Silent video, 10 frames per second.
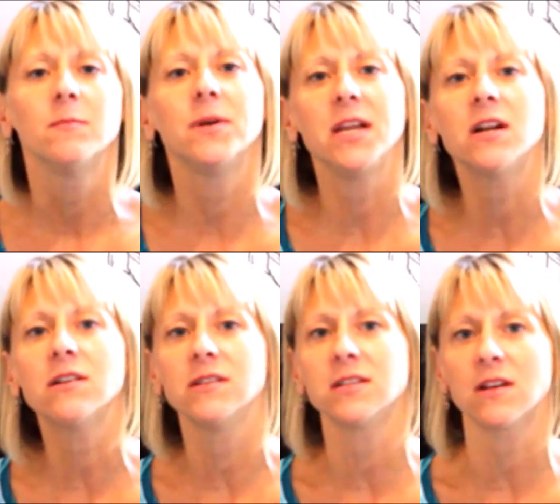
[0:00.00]
But
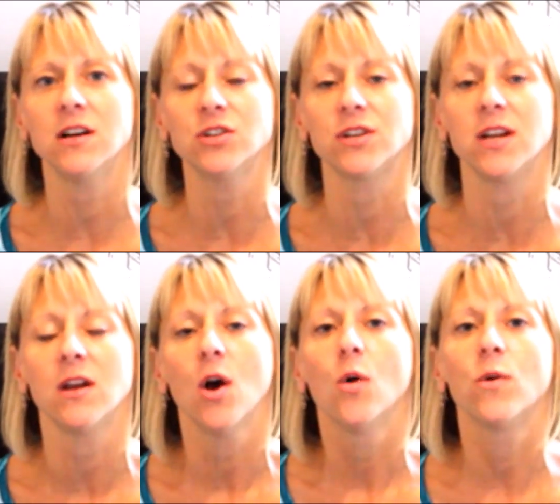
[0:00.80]
here in this
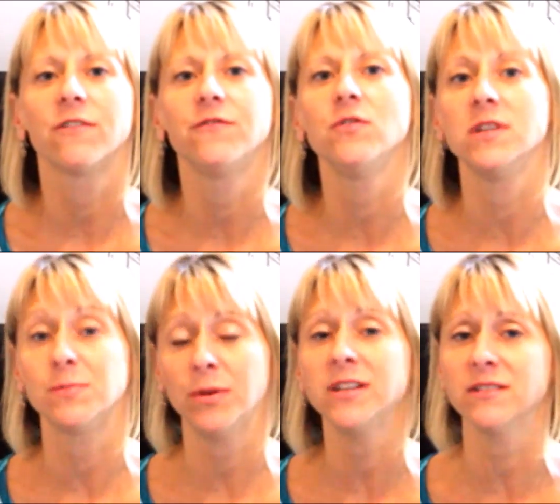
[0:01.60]
country, where food
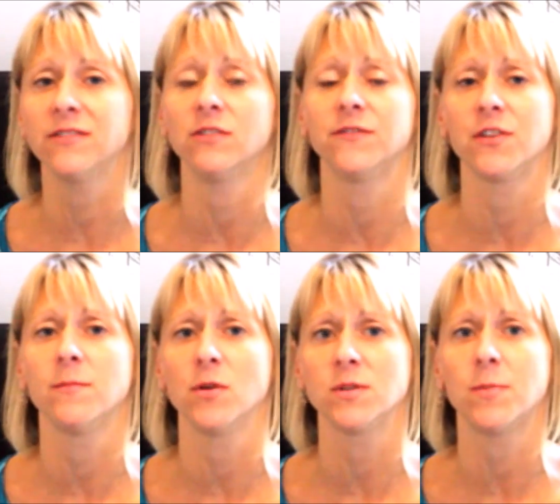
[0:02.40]
is plentiful for
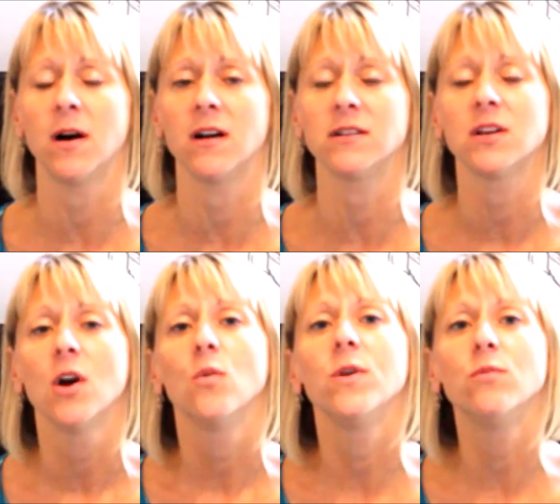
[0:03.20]
the most
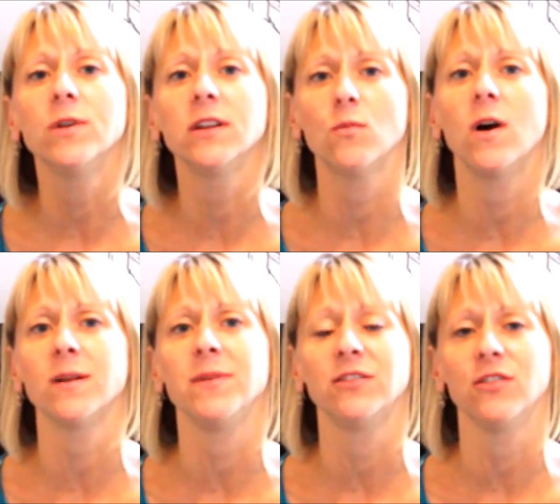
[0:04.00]
part, we really
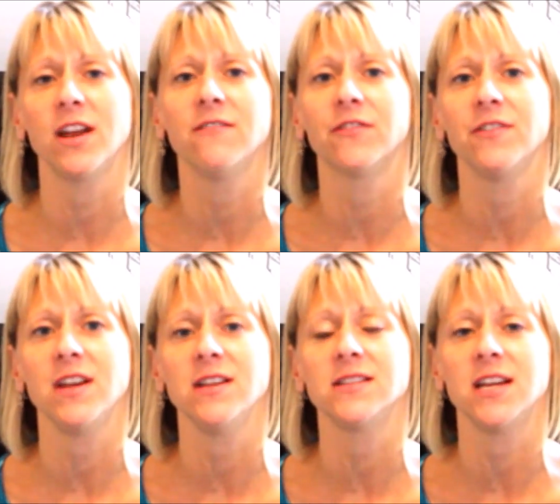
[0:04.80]
want to be looking for
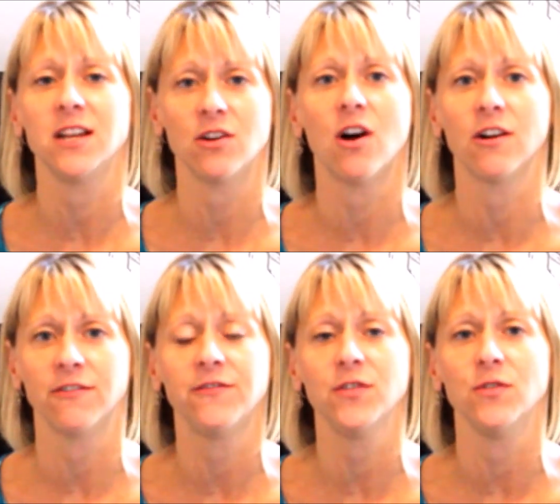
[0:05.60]
these in
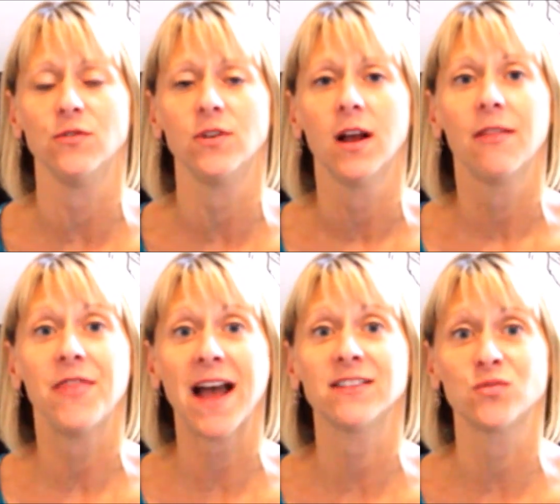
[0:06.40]
our food.
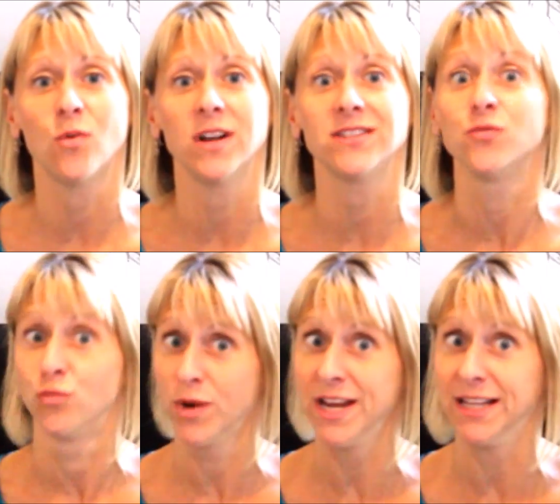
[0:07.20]
That's what's
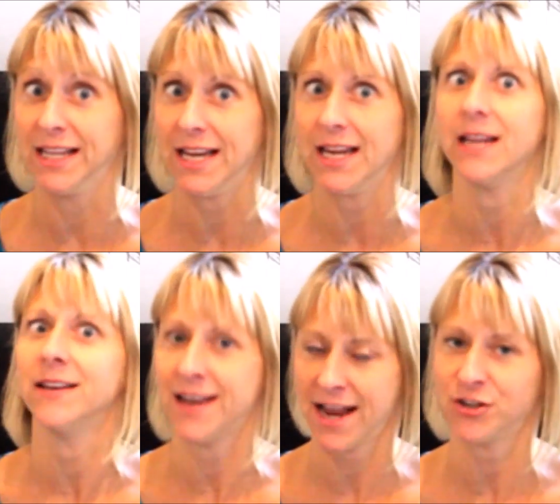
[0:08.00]
really
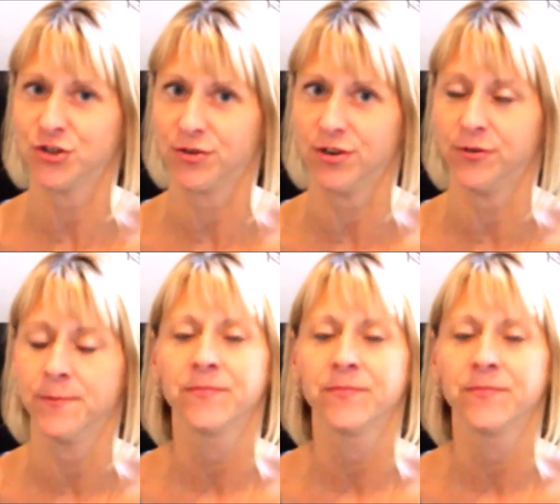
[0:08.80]
natural.